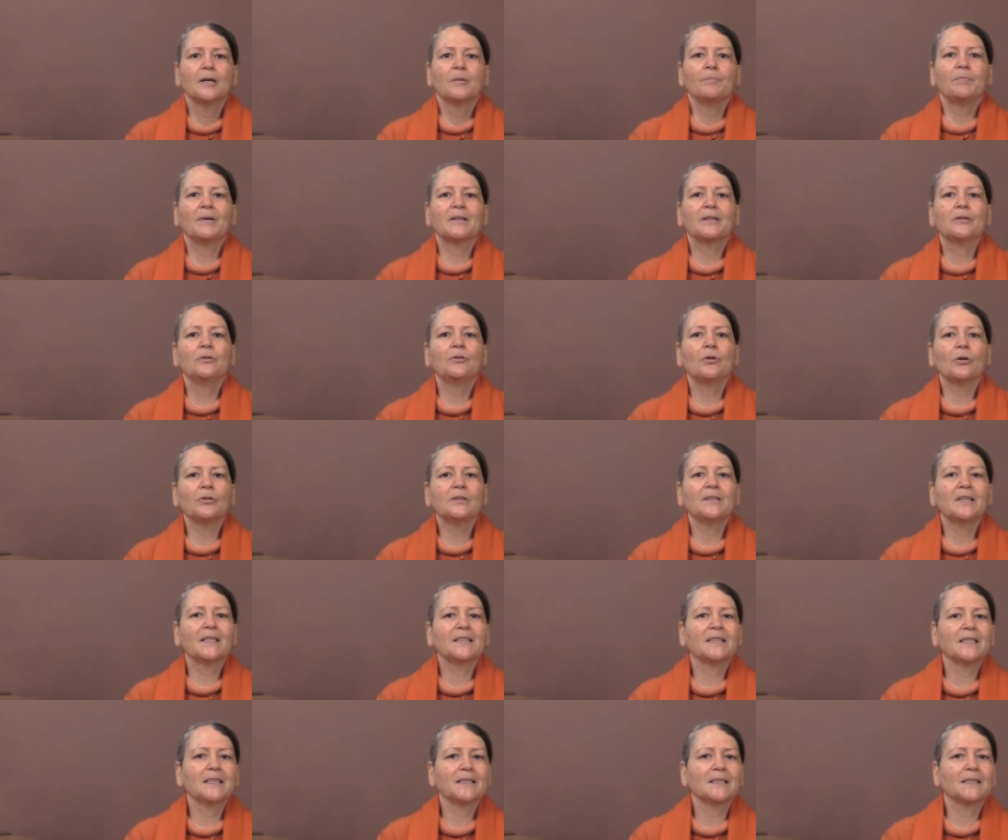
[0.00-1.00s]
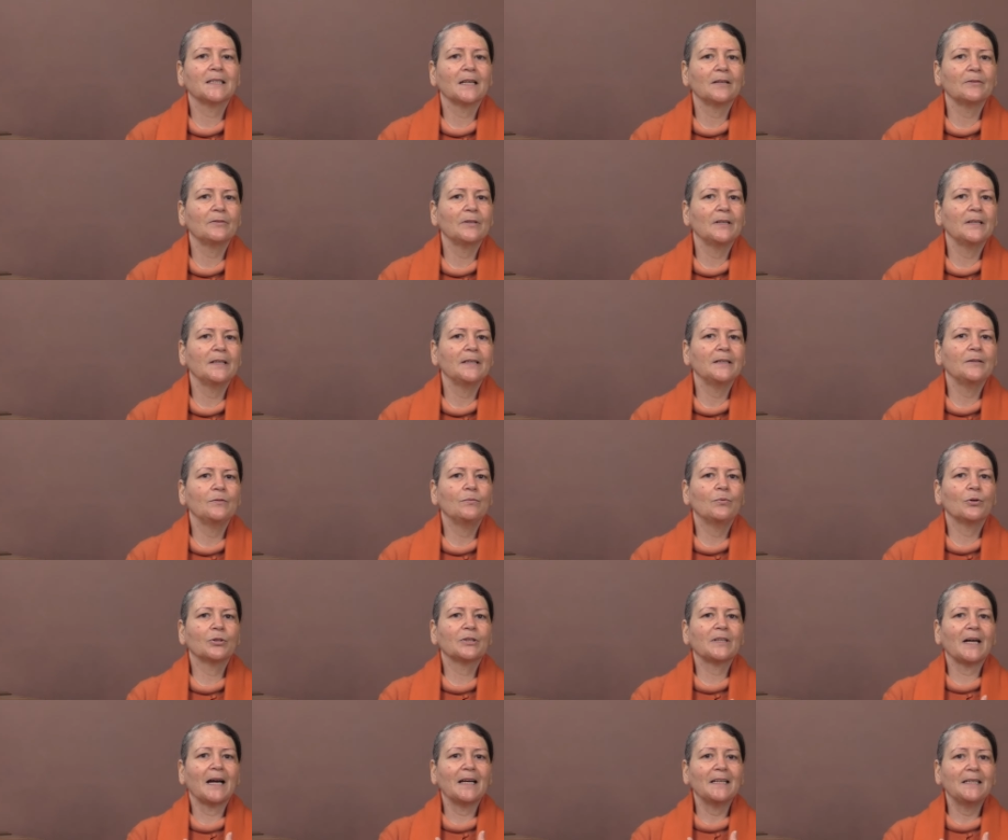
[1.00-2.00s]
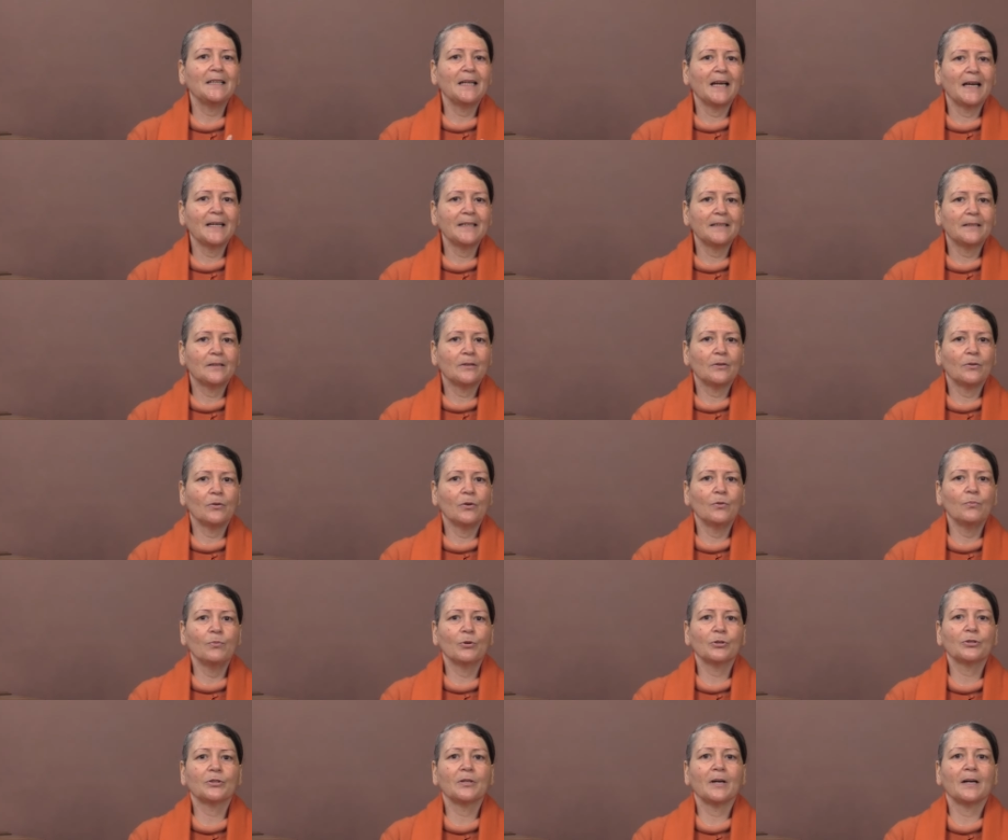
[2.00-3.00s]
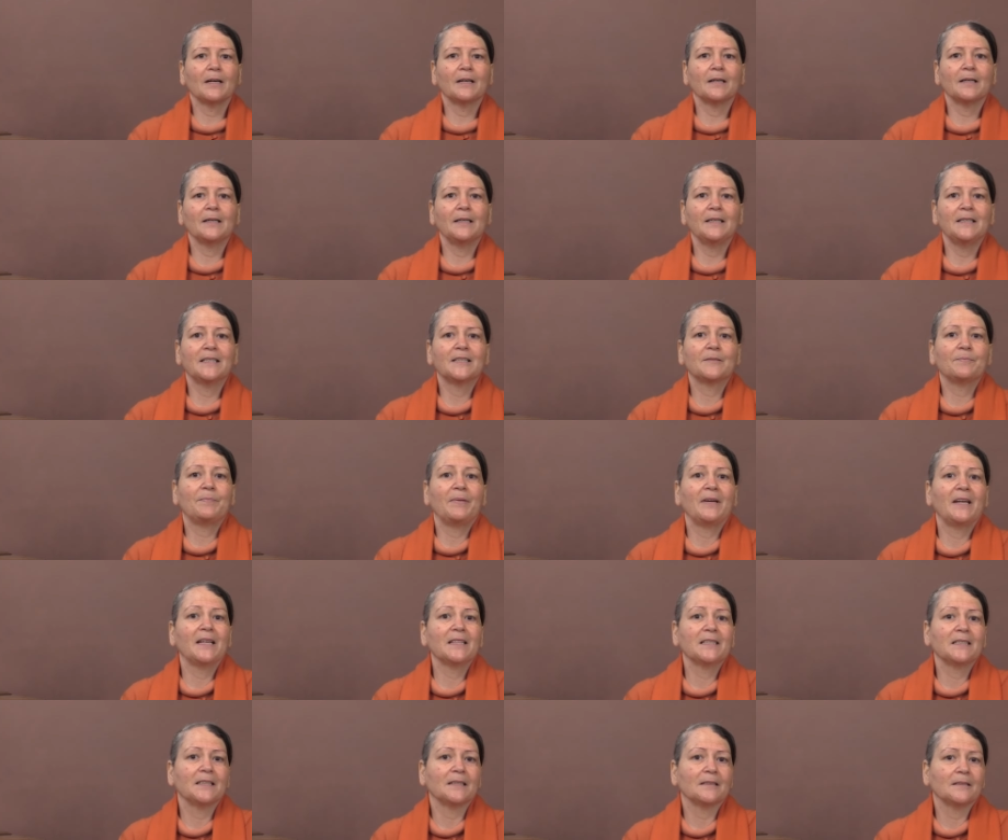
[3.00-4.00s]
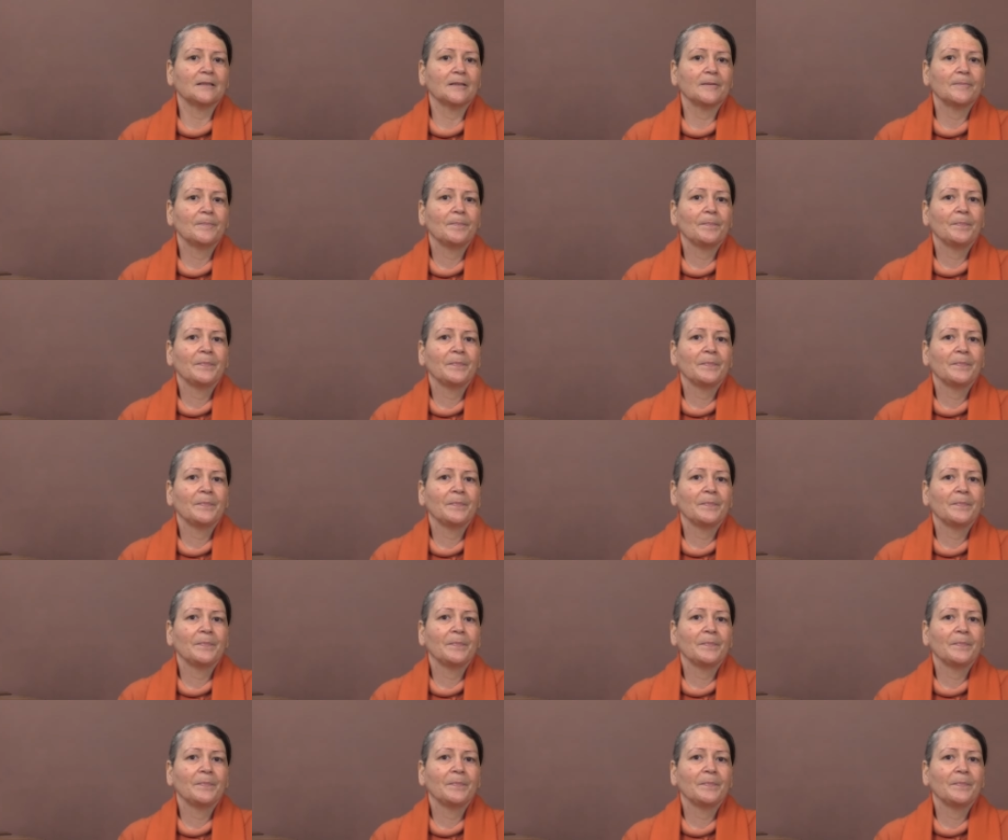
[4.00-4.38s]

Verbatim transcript: but not necessarily what I like or what is pleasant.